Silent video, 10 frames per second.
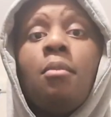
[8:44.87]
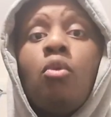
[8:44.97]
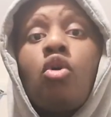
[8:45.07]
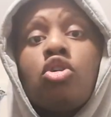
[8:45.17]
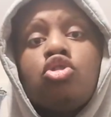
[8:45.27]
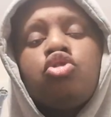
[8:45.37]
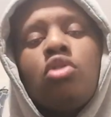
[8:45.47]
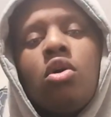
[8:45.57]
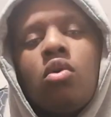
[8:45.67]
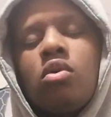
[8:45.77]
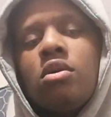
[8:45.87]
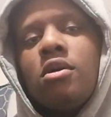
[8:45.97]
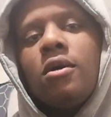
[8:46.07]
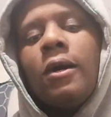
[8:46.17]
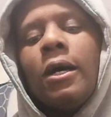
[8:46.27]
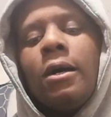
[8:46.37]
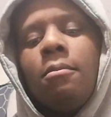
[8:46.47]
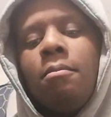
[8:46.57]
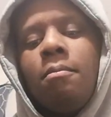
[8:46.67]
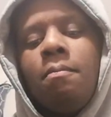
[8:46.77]
and more control.
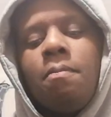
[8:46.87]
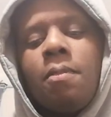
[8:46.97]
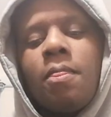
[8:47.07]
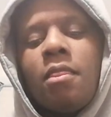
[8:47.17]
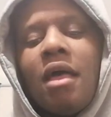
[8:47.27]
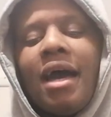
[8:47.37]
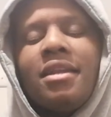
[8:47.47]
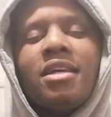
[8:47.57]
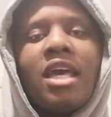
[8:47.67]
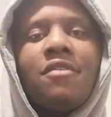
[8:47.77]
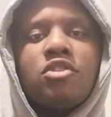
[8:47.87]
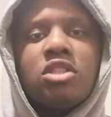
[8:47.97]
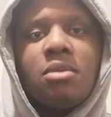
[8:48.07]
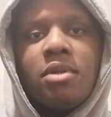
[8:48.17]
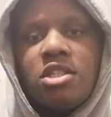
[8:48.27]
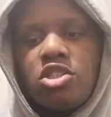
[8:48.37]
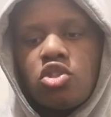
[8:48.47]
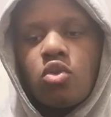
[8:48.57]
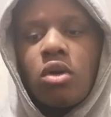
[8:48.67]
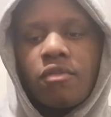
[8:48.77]
And it gave us the ability to
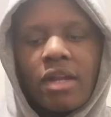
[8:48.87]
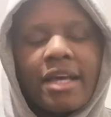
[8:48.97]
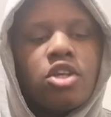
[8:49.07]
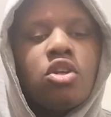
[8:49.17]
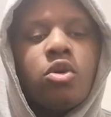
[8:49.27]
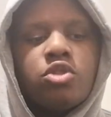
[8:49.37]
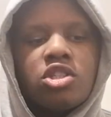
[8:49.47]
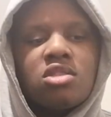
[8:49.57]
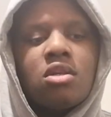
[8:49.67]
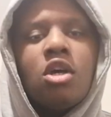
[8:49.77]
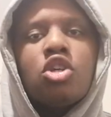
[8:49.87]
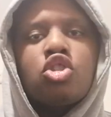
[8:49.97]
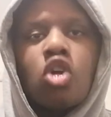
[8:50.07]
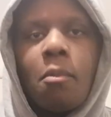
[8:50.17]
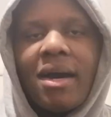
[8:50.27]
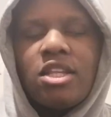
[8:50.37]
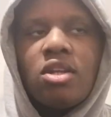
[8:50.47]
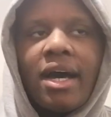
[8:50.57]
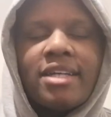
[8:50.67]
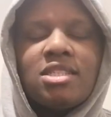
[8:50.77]
sort of, like, you know, just stop Man
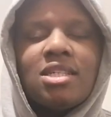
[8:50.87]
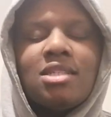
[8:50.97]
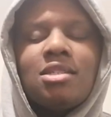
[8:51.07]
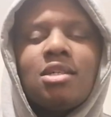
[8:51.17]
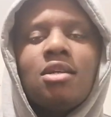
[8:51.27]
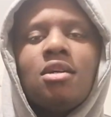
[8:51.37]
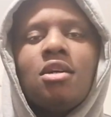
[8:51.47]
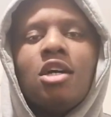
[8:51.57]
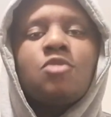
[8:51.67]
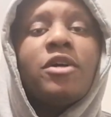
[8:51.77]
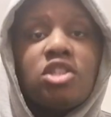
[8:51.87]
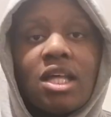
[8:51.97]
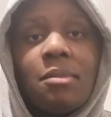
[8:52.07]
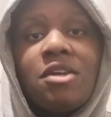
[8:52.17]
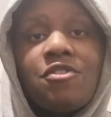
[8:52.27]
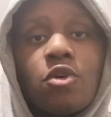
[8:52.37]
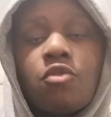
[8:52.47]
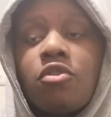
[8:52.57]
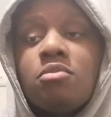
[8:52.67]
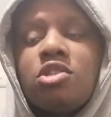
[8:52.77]
United, especially their
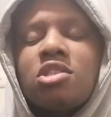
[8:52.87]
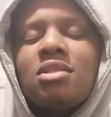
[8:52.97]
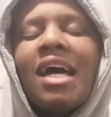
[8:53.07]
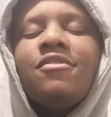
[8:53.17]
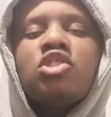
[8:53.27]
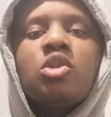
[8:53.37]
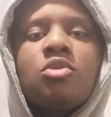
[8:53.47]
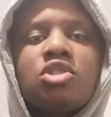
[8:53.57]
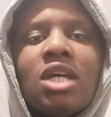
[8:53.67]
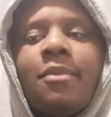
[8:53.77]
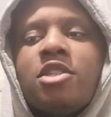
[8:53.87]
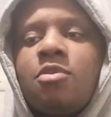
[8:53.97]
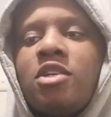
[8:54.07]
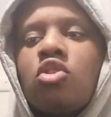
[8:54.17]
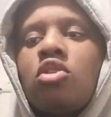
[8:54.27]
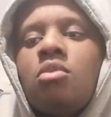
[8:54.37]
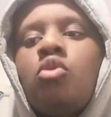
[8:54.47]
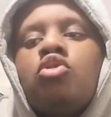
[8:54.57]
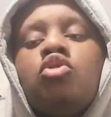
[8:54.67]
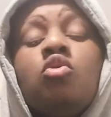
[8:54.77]
midfield, from just having so much time and space on the
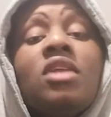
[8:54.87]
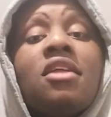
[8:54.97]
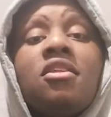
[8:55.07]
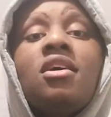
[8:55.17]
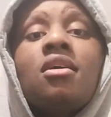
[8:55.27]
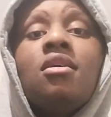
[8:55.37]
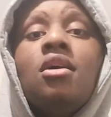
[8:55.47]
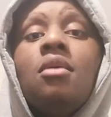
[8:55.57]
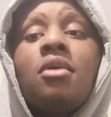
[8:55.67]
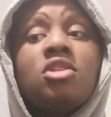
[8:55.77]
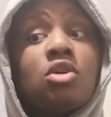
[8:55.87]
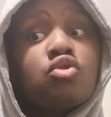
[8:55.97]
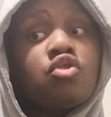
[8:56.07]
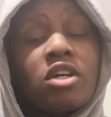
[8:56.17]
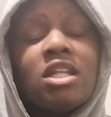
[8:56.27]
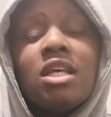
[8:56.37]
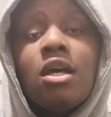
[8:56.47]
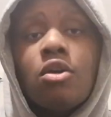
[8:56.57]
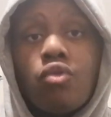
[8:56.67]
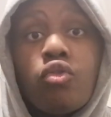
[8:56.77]
ball to do their thing. Because I was
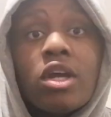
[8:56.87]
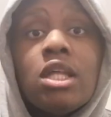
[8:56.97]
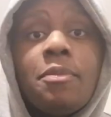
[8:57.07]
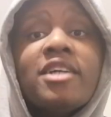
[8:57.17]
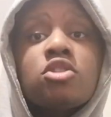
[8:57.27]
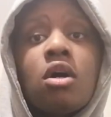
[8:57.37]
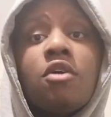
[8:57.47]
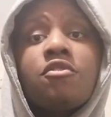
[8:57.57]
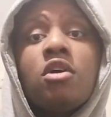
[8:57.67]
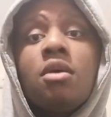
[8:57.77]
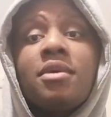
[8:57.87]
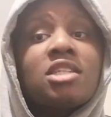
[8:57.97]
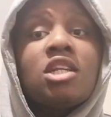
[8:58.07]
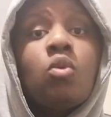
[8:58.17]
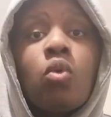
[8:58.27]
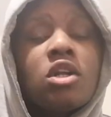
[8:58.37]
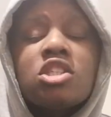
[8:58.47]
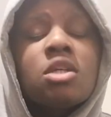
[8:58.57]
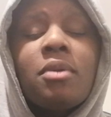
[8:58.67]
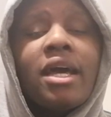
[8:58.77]
really, really pissed off, because I didn't want
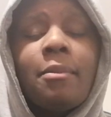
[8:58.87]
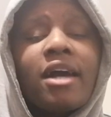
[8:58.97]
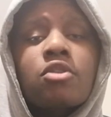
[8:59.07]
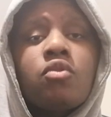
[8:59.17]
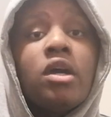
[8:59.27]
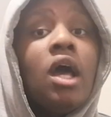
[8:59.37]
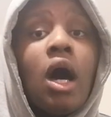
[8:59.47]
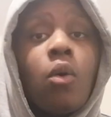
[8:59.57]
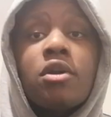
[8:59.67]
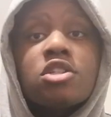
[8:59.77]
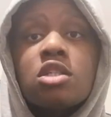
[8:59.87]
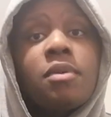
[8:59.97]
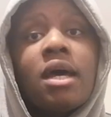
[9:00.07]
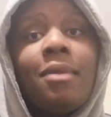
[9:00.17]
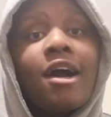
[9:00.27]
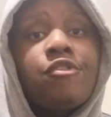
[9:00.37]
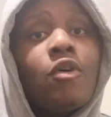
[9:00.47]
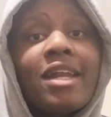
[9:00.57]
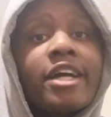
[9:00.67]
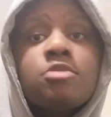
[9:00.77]
us to play a back three. I wanted us to play a back
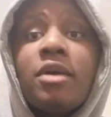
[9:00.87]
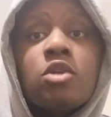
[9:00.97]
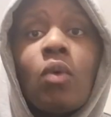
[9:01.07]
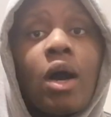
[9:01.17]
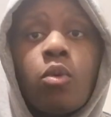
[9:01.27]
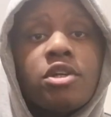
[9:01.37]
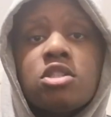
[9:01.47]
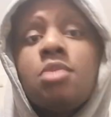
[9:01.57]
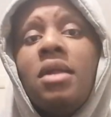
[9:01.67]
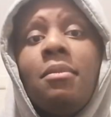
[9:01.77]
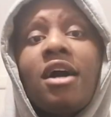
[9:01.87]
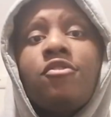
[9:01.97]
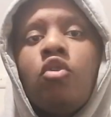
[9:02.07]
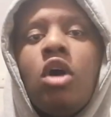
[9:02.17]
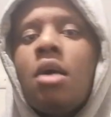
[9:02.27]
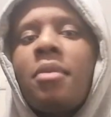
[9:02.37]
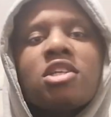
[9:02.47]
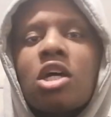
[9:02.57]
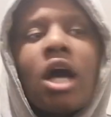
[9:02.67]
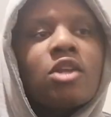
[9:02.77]
four, and I explained why I wanted us to play a back four,
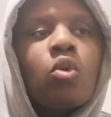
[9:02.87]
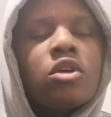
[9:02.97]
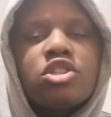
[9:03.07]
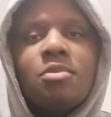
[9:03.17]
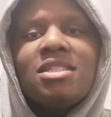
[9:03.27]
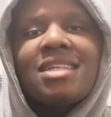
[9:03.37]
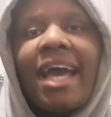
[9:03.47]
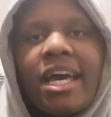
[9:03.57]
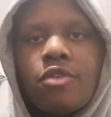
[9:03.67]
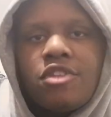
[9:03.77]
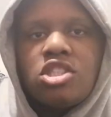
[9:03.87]
because I don't want us to be scared